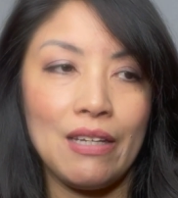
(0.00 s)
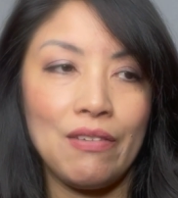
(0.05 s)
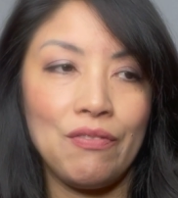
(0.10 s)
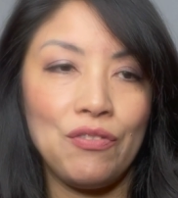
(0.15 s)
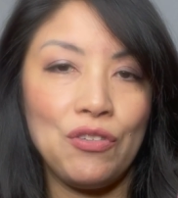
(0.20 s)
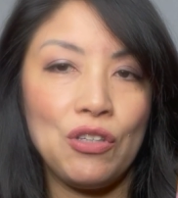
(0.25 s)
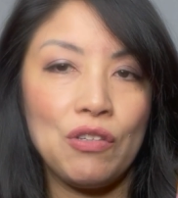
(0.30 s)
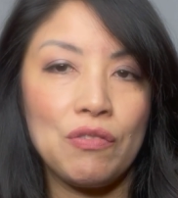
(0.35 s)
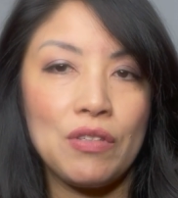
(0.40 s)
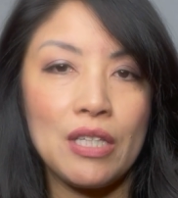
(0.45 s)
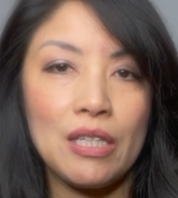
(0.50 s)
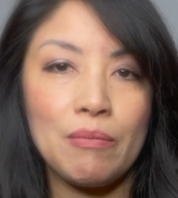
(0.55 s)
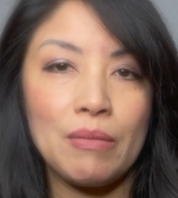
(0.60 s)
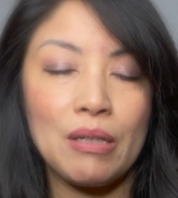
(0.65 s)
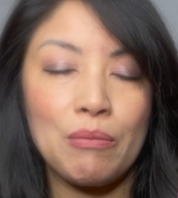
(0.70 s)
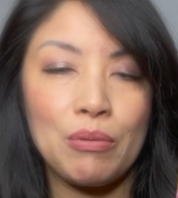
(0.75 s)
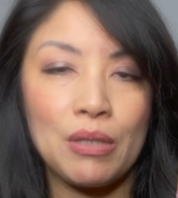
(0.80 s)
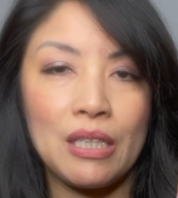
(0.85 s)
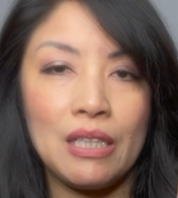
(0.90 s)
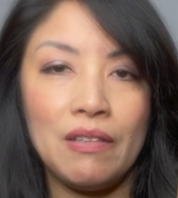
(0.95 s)
if you've seen
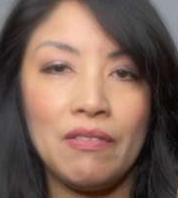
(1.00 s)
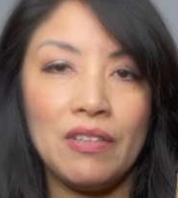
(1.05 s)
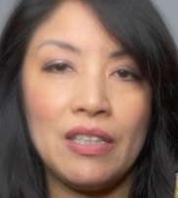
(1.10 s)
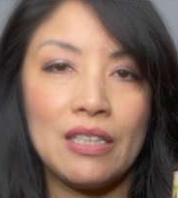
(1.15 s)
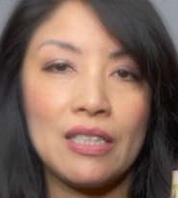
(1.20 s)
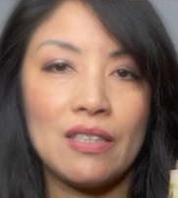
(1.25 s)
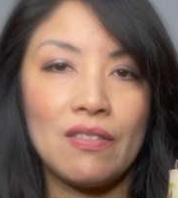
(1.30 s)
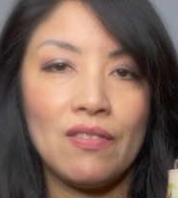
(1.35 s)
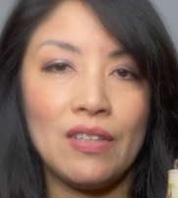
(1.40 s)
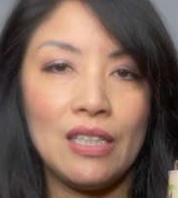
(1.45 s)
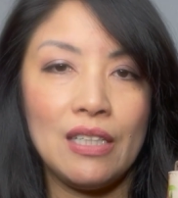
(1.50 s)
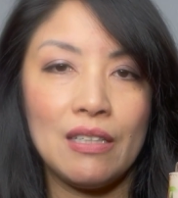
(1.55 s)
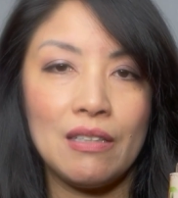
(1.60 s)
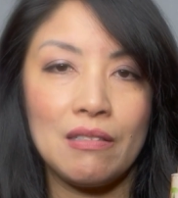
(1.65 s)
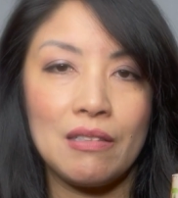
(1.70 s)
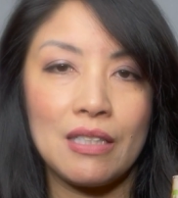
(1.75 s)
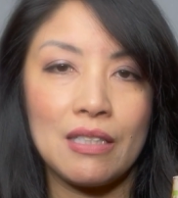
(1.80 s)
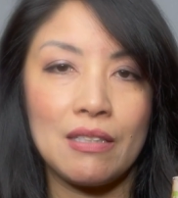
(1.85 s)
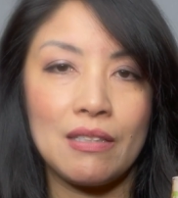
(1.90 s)
my previous videos,